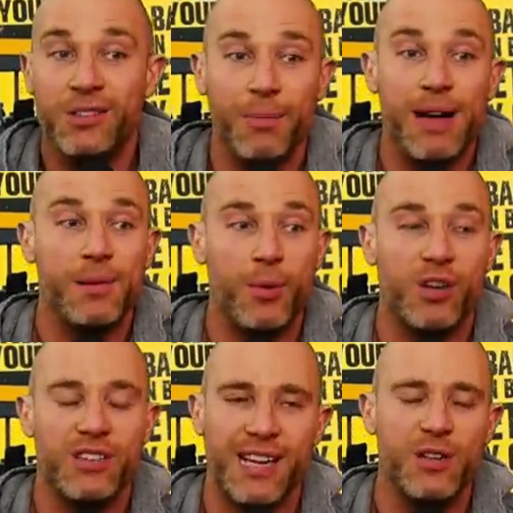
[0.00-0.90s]
And maybe
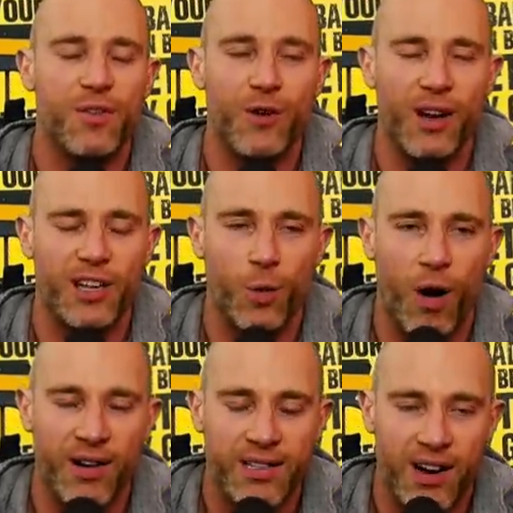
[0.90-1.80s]
because then you feel like you
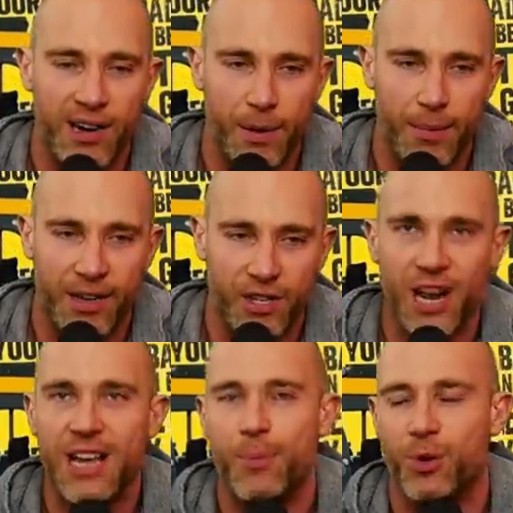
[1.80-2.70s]
are in a tiny bit better
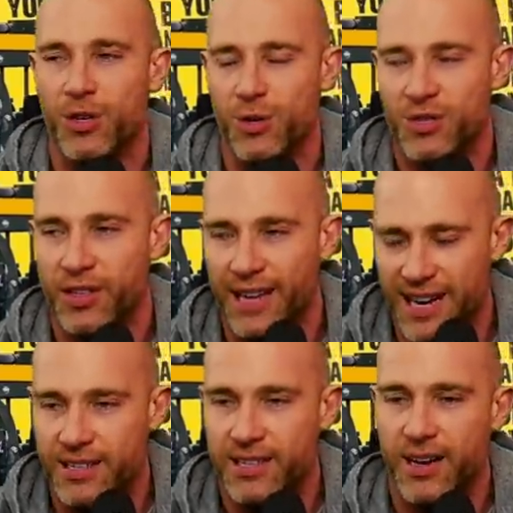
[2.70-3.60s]
shape, or you're used to the
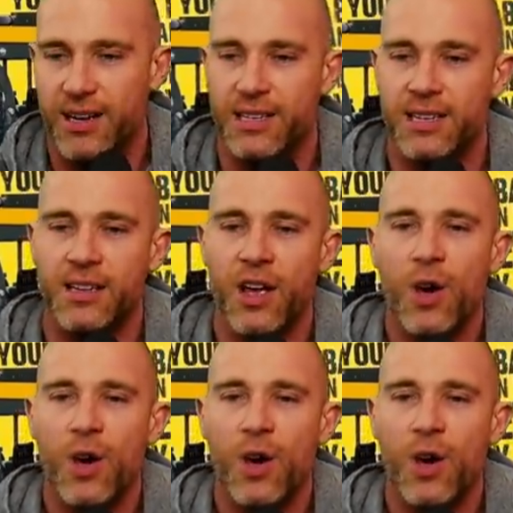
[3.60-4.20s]
exercises,